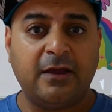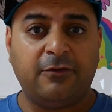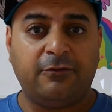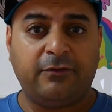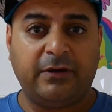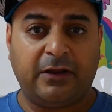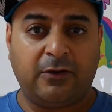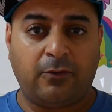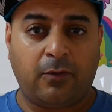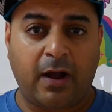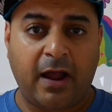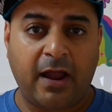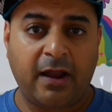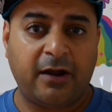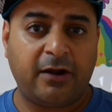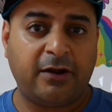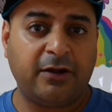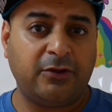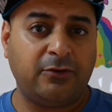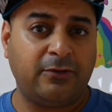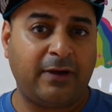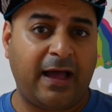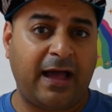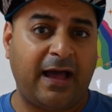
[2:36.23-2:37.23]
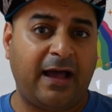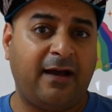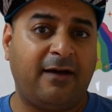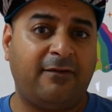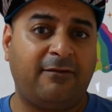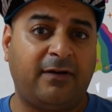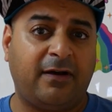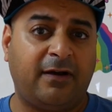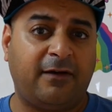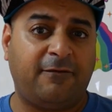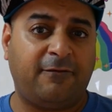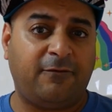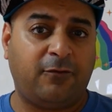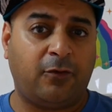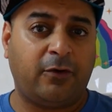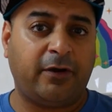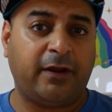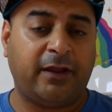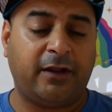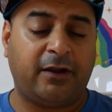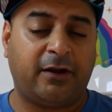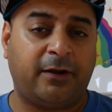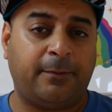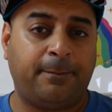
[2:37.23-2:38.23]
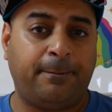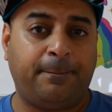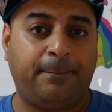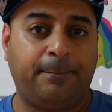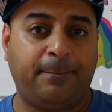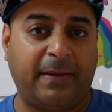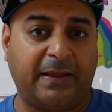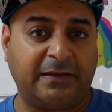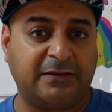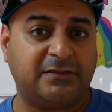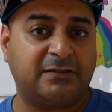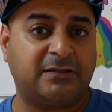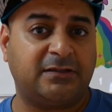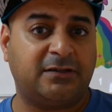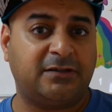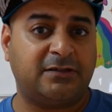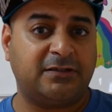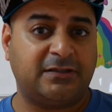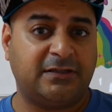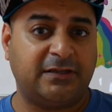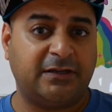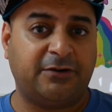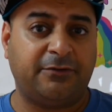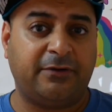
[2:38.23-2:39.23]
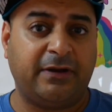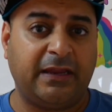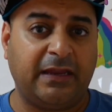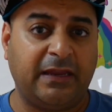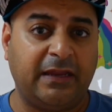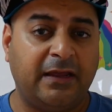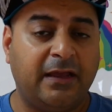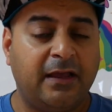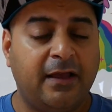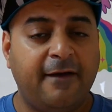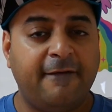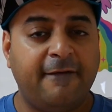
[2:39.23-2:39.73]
require you have a 4-year bachelor's degree